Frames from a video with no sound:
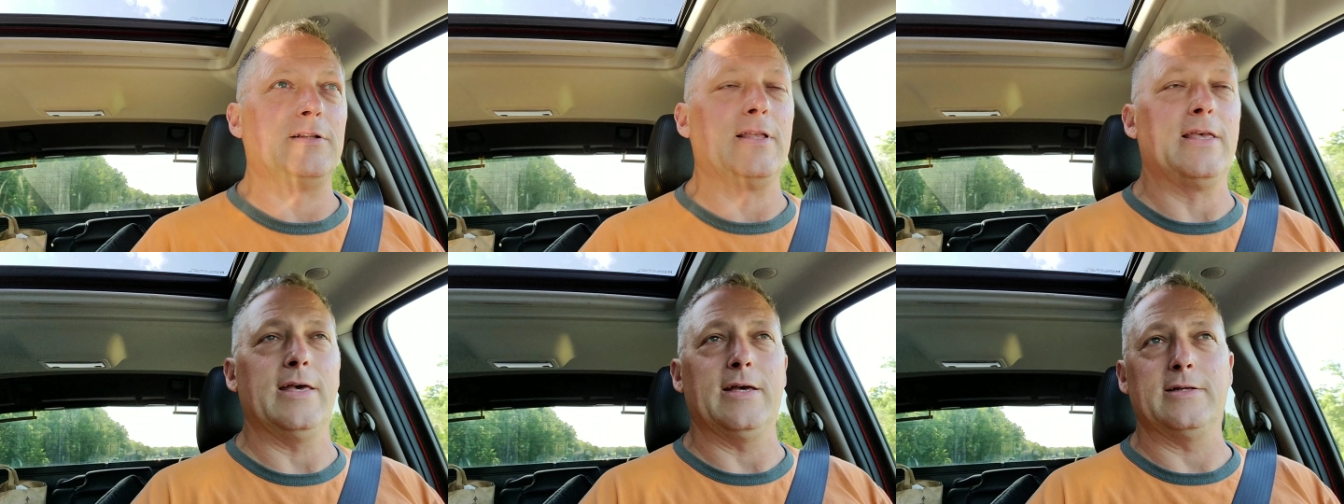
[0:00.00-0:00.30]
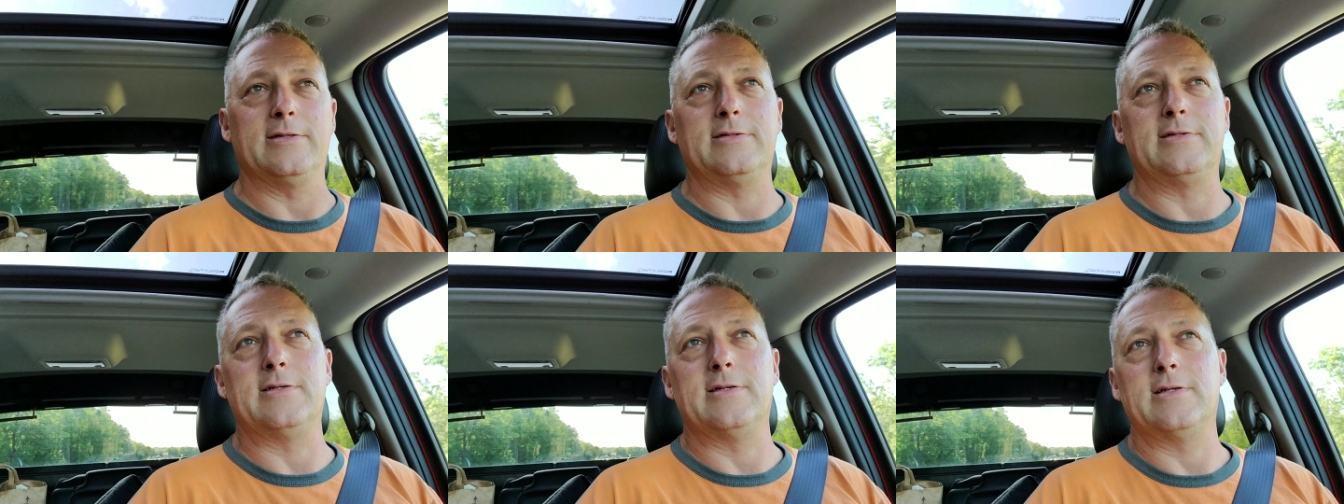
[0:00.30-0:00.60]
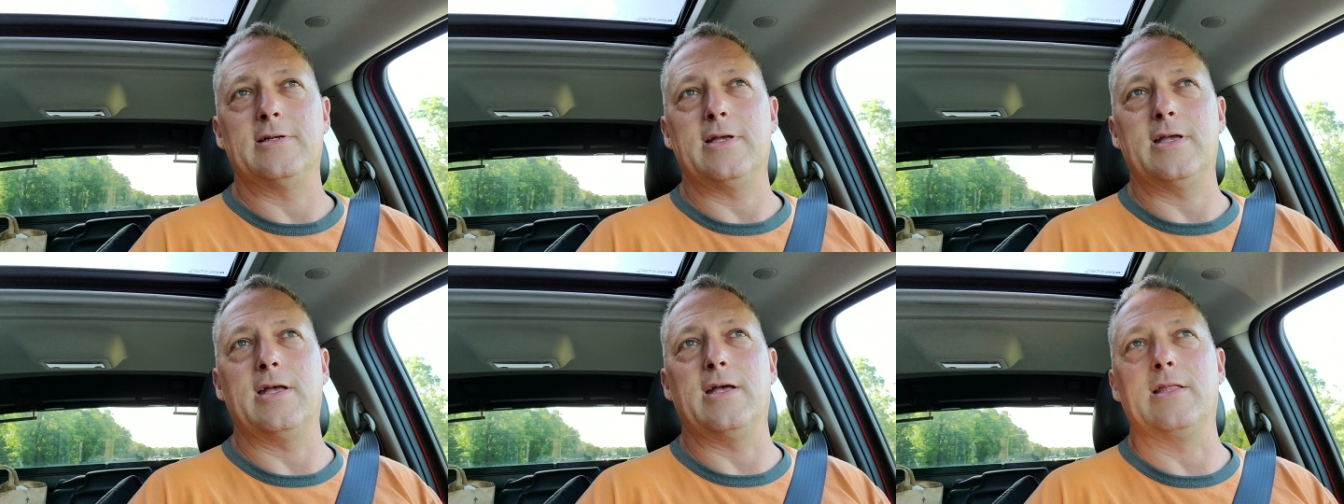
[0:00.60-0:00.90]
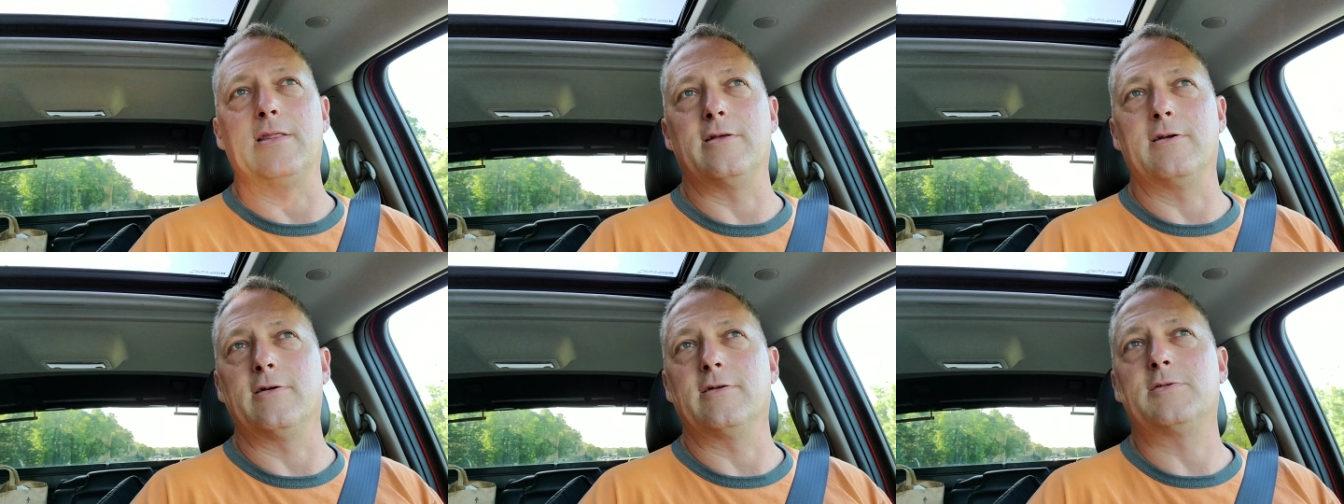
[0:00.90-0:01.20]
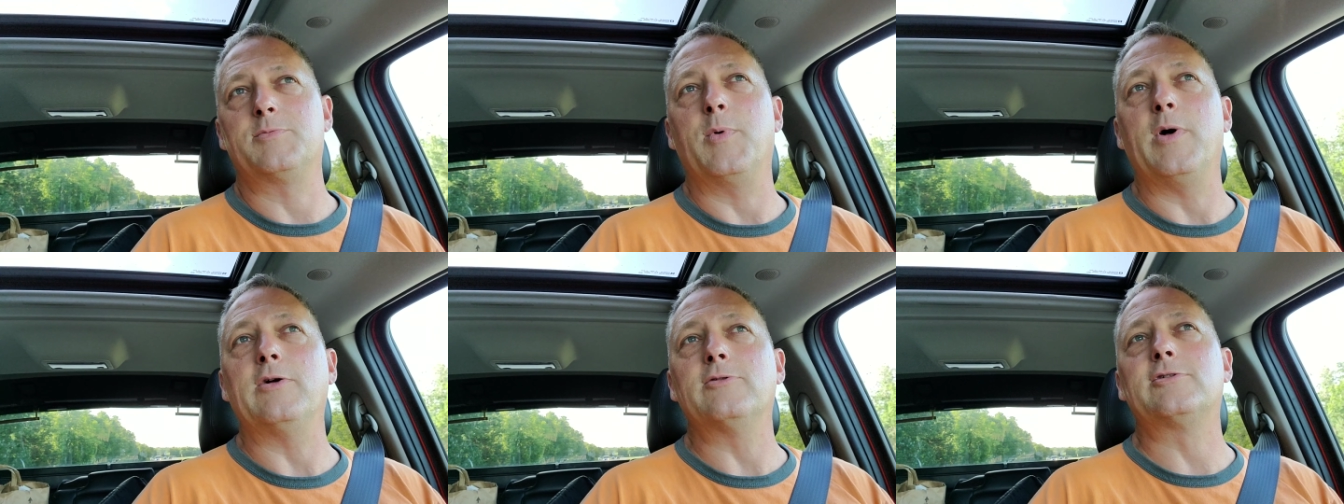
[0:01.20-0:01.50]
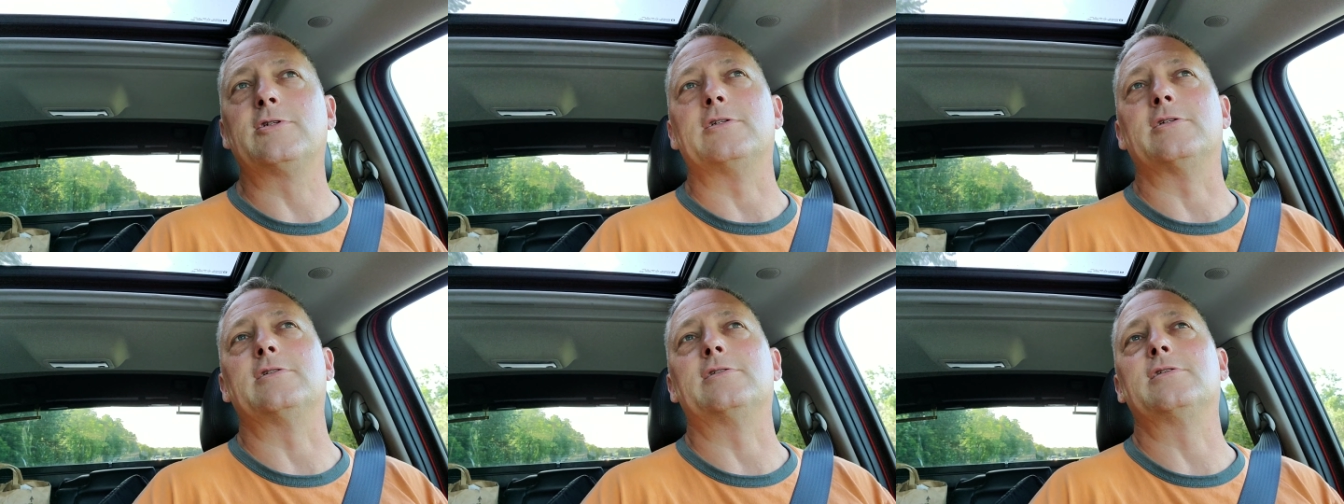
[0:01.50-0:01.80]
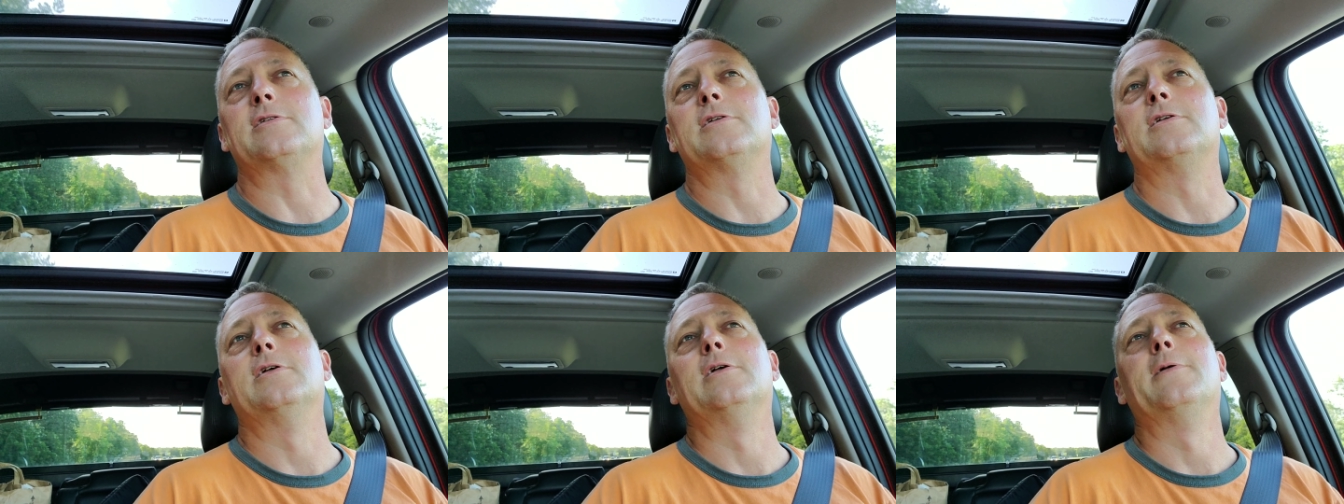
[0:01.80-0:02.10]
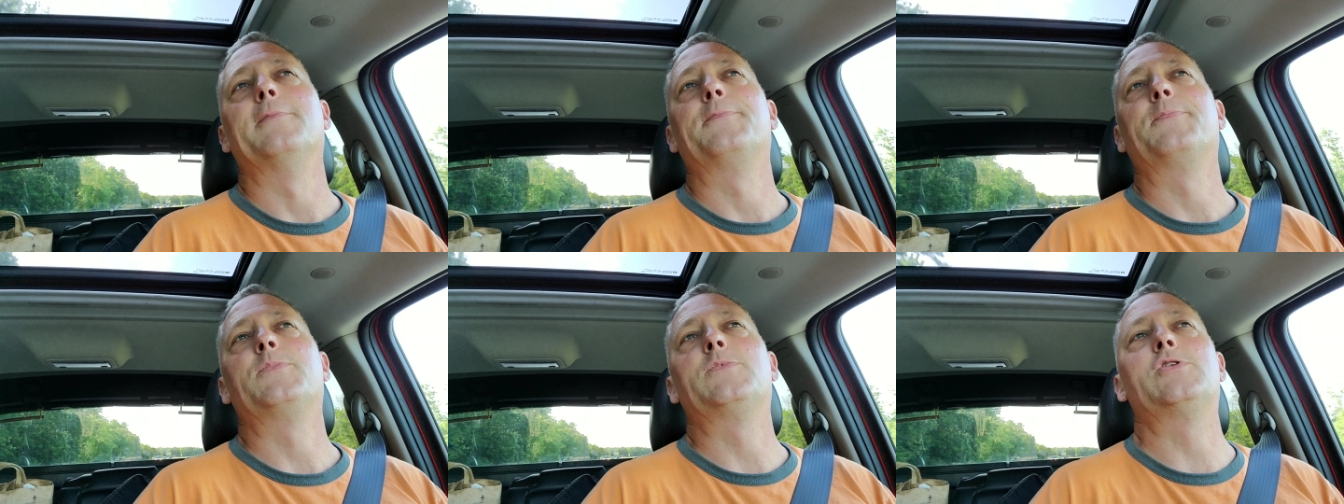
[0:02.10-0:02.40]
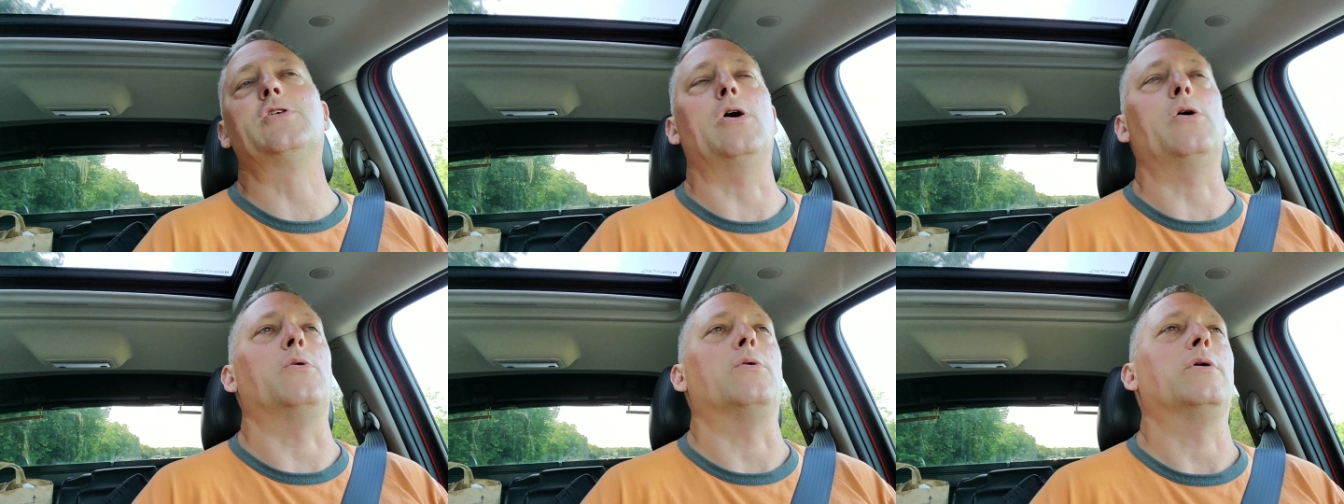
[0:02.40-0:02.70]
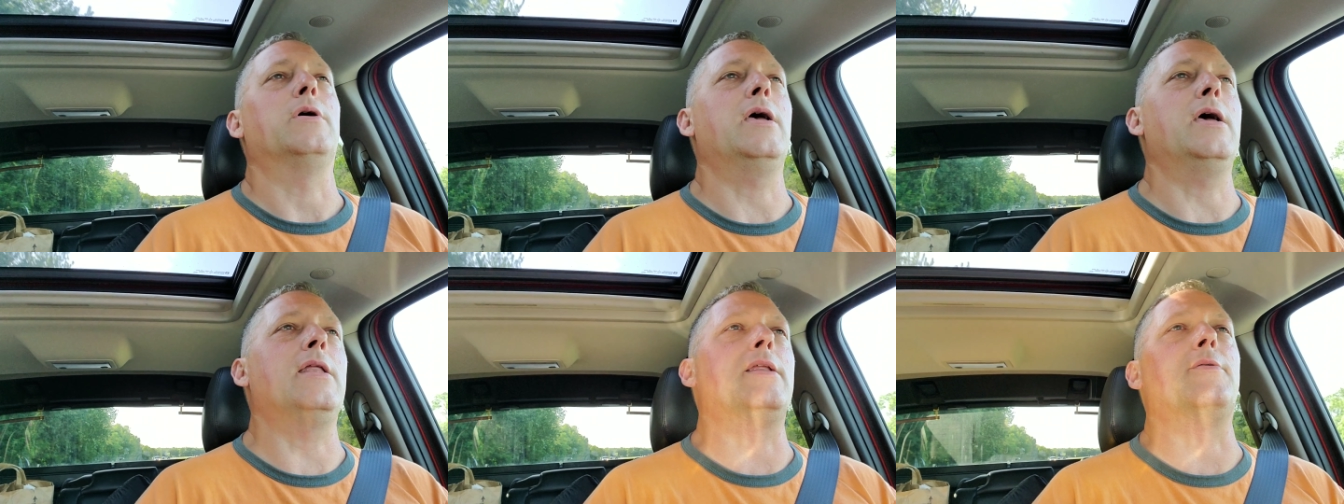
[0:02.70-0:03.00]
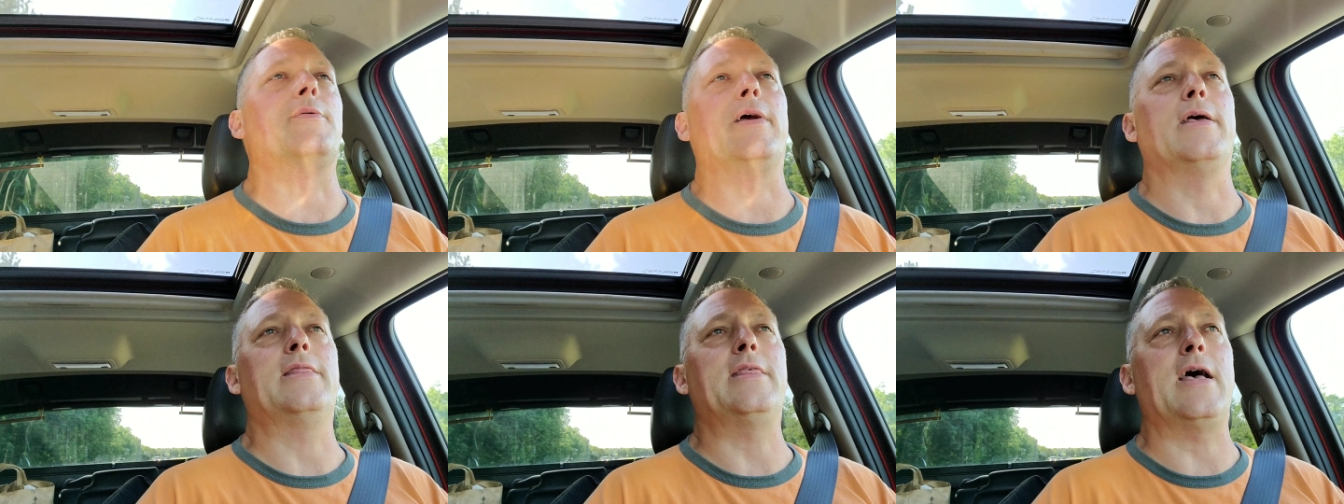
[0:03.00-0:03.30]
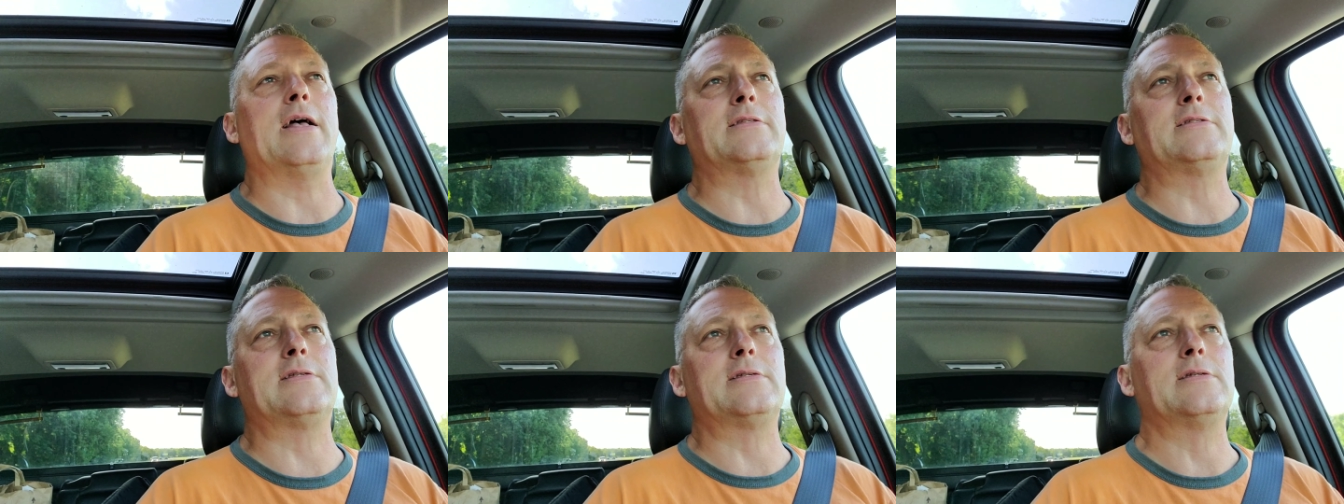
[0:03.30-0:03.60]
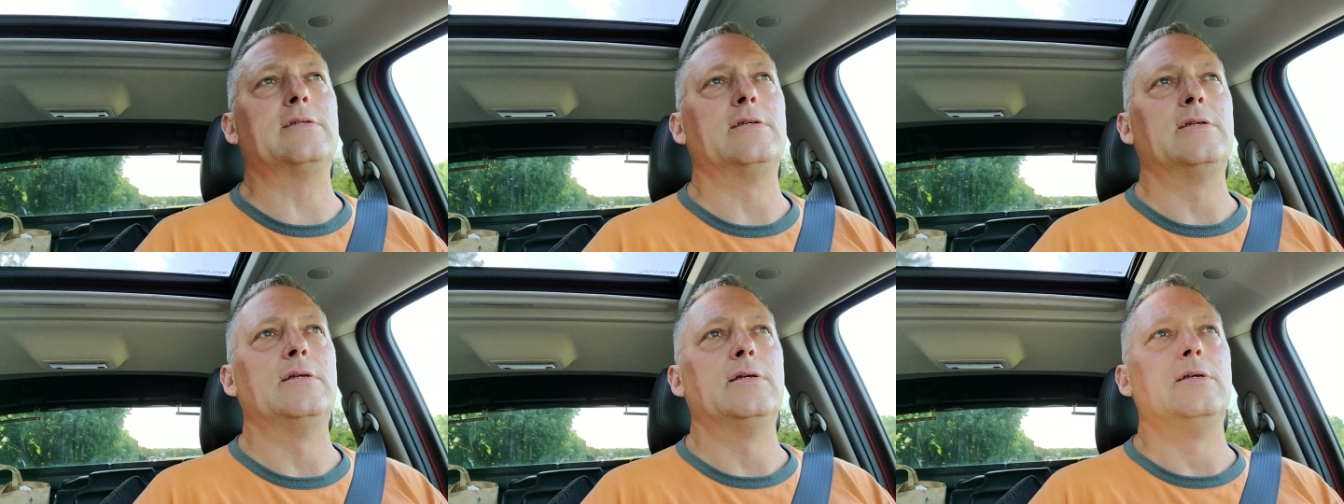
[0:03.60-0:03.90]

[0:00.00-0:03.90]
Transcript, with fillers: kids and their spouses. So, anyway, that's.